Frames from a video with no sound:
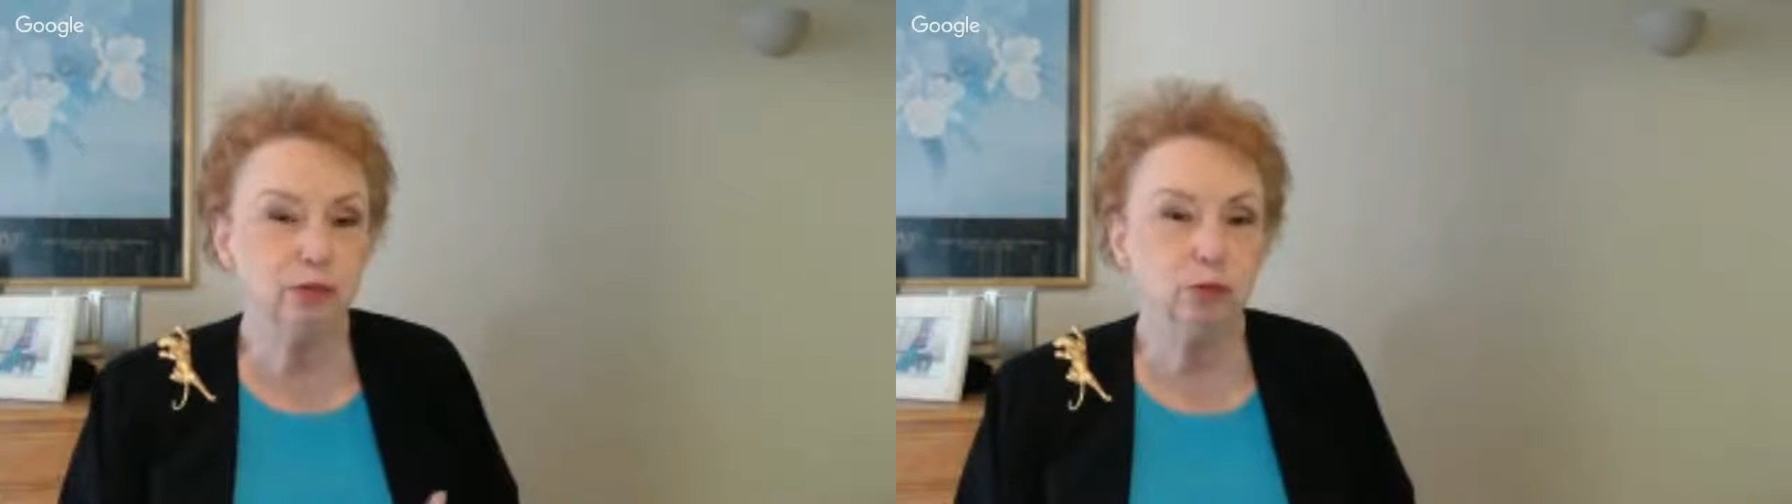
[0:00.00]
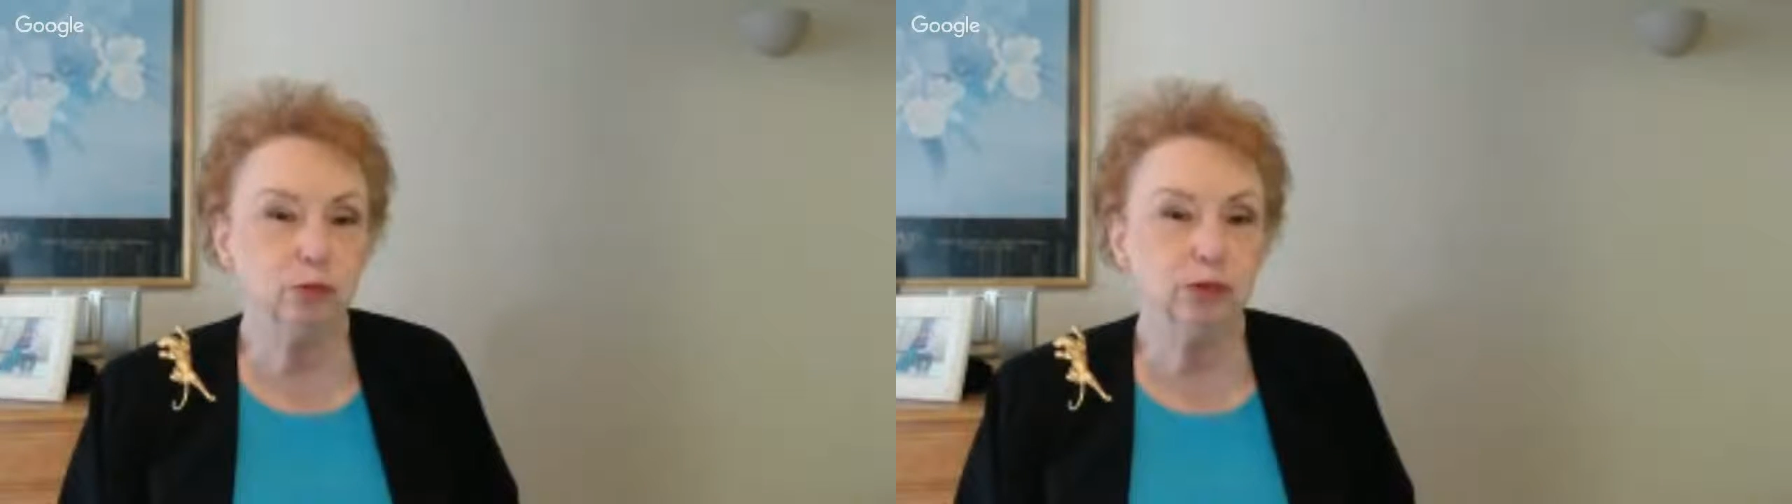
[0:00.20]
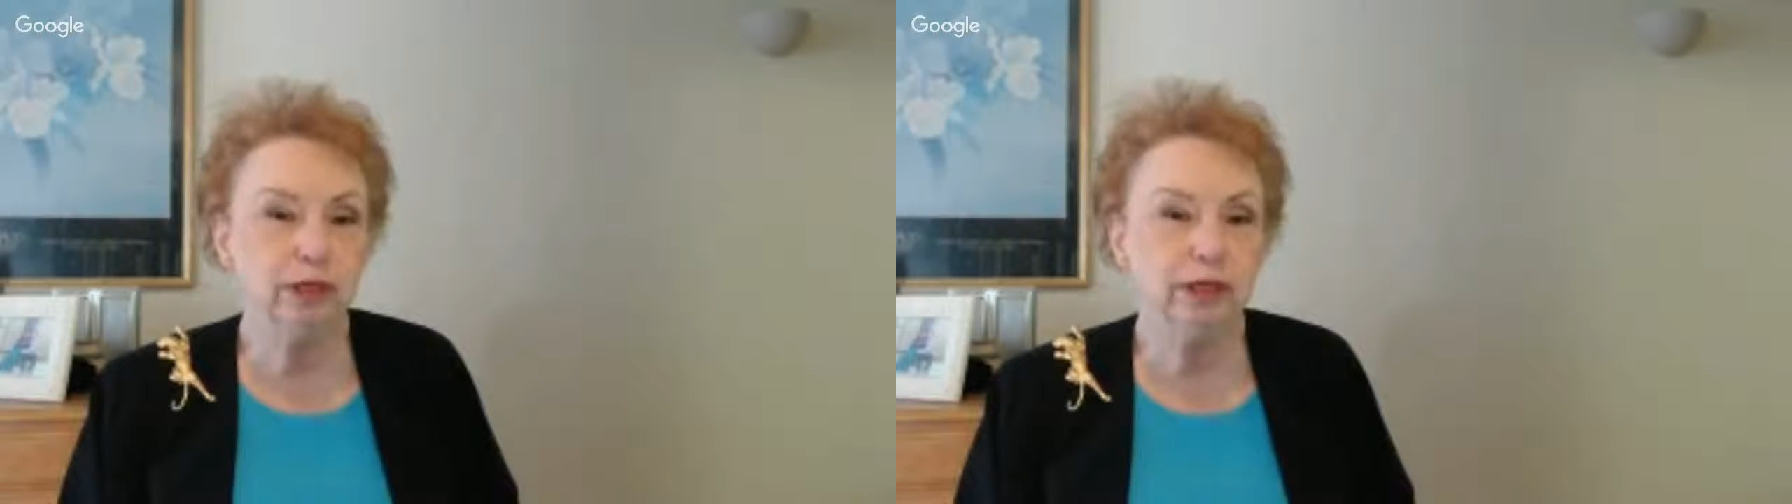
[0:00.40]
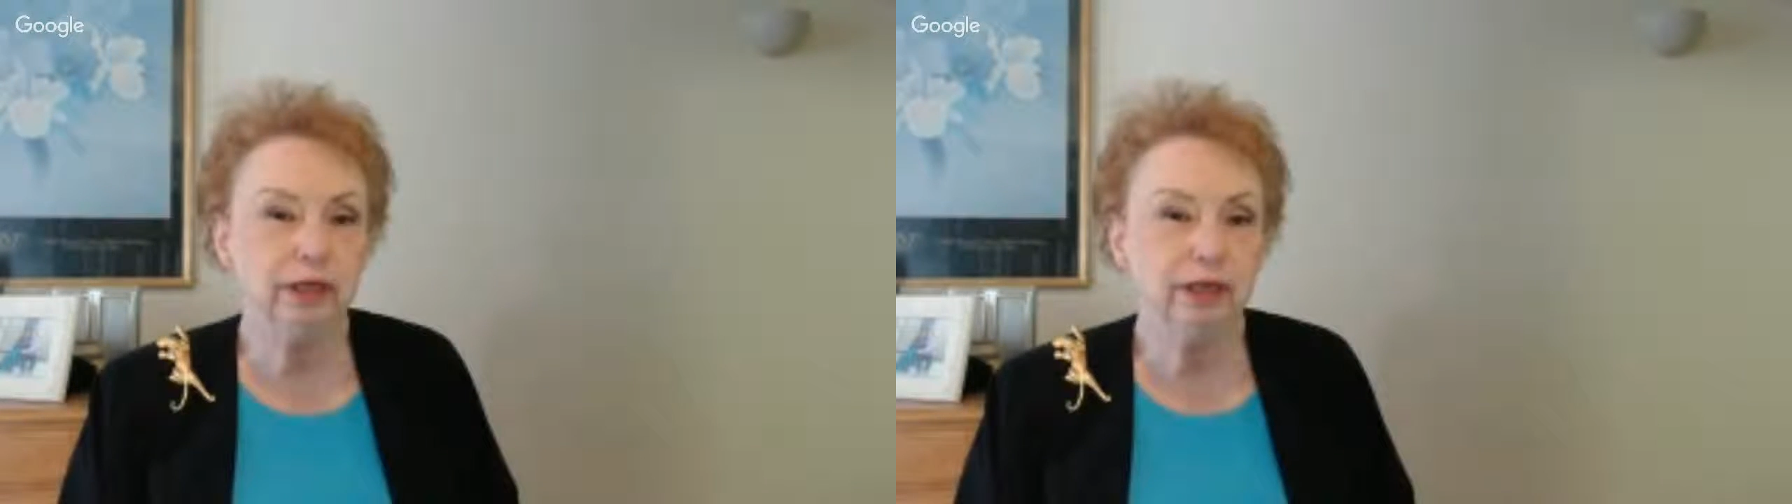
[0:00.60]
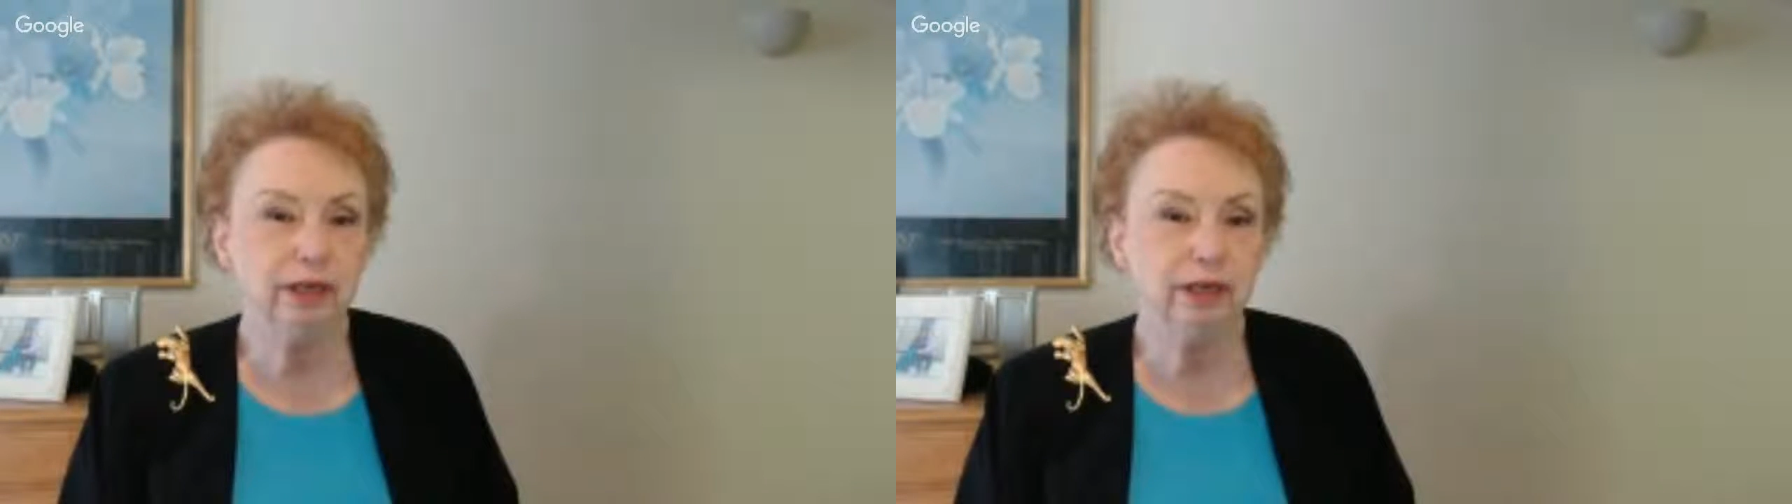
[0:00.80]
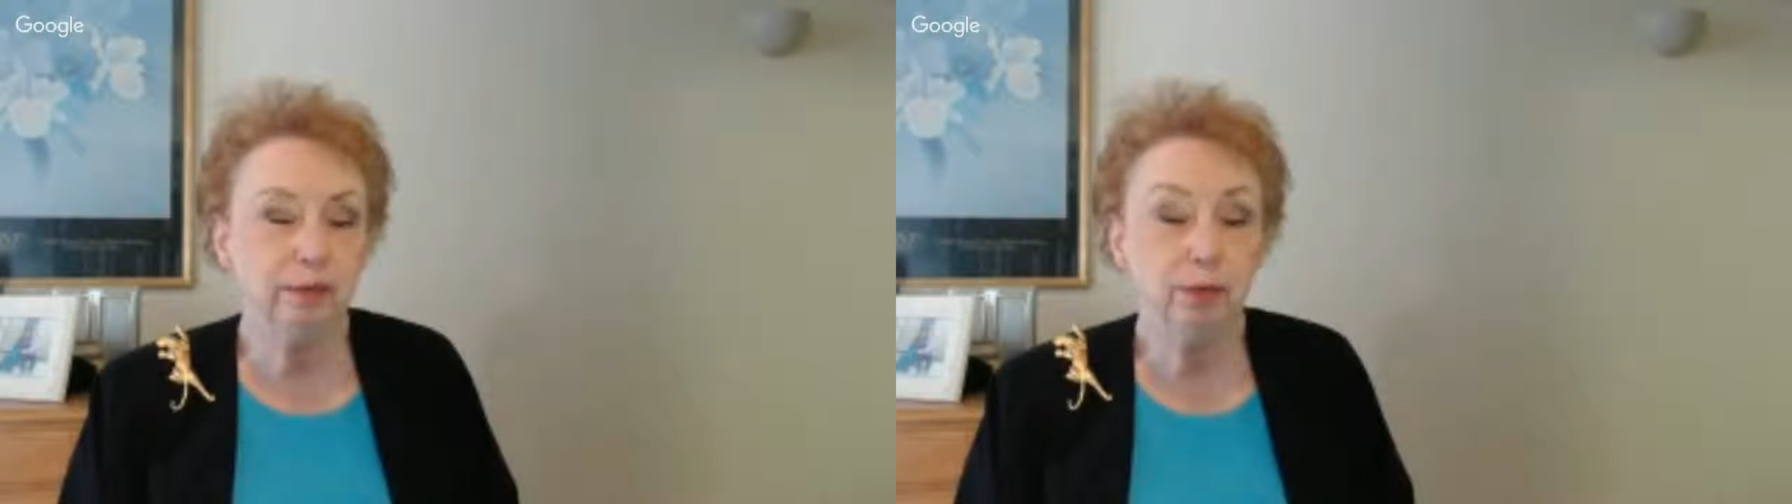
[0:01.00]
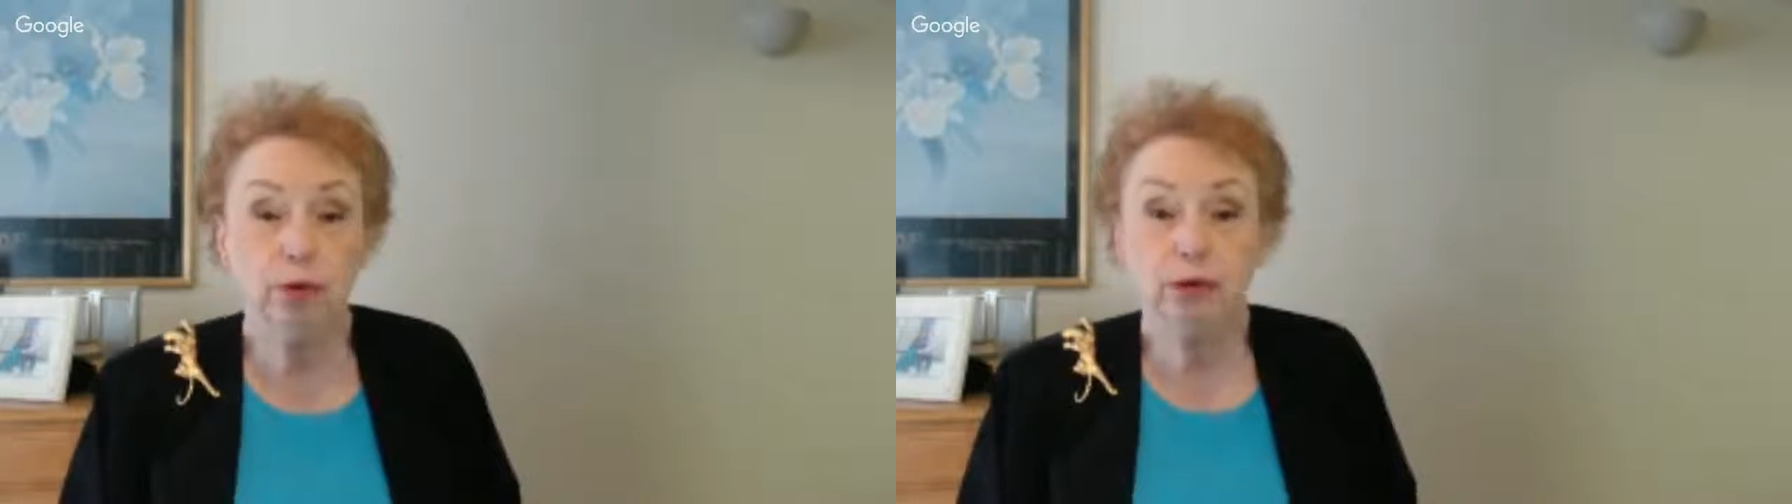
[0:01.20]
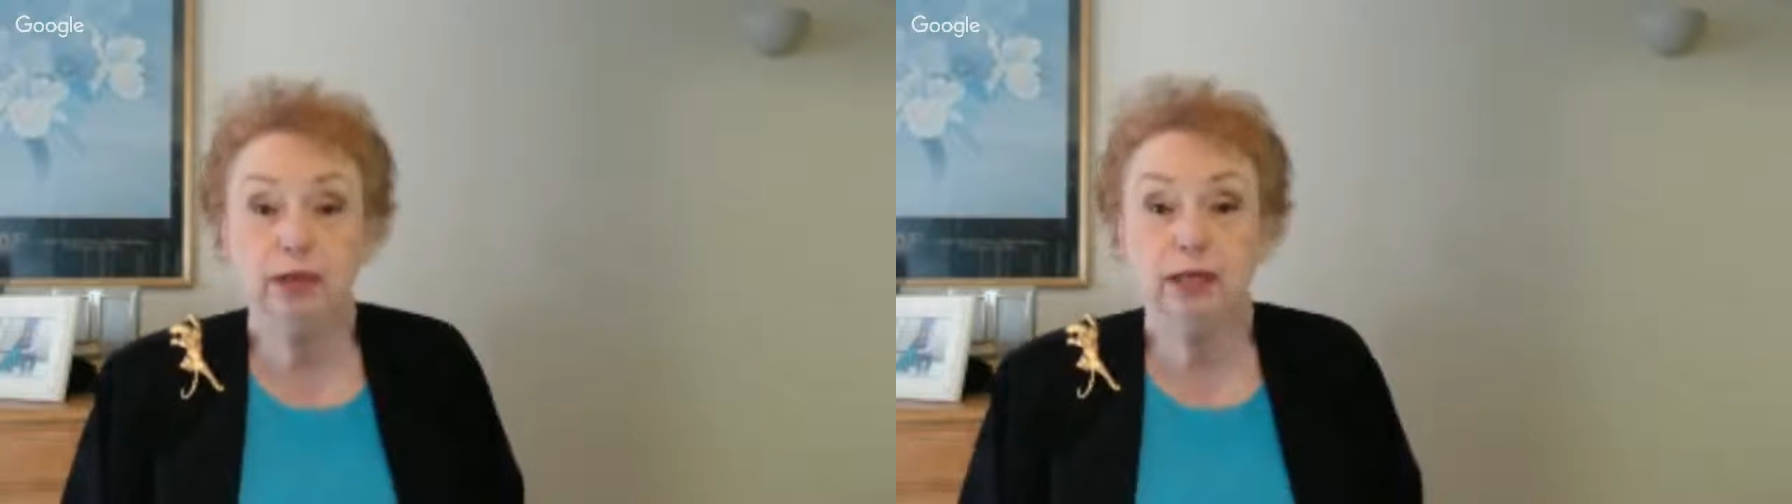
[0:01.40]
I think that's really
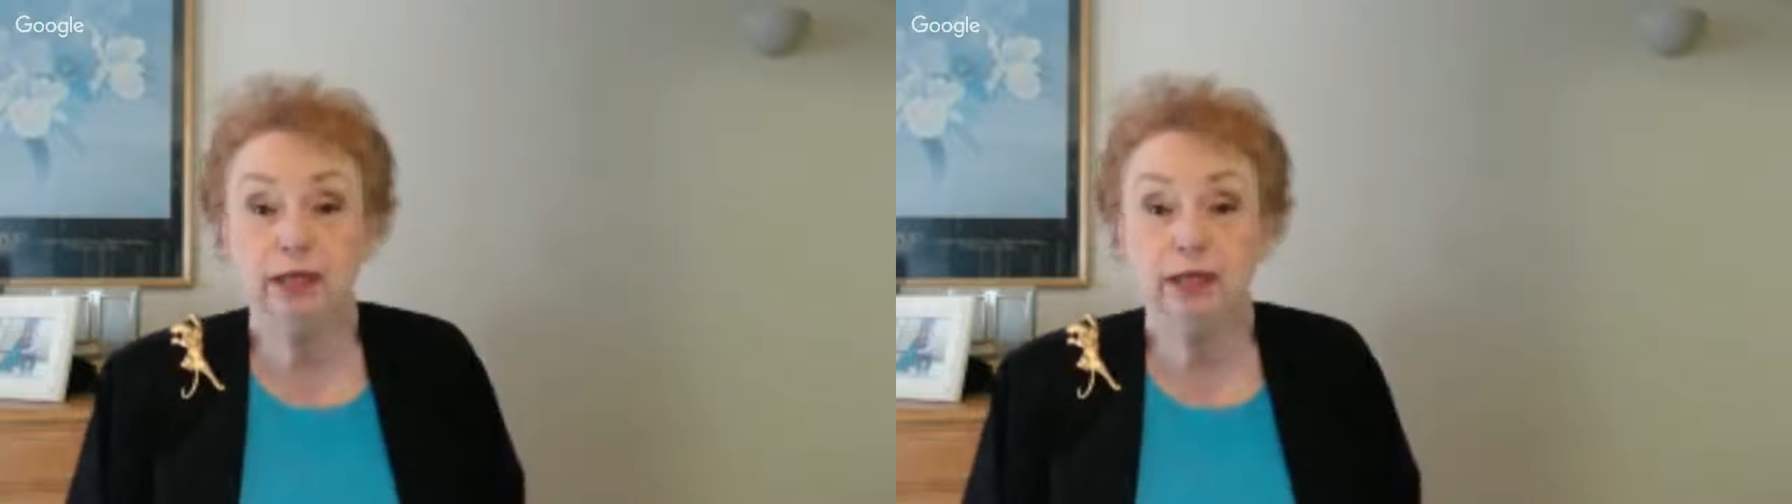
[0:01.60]
important.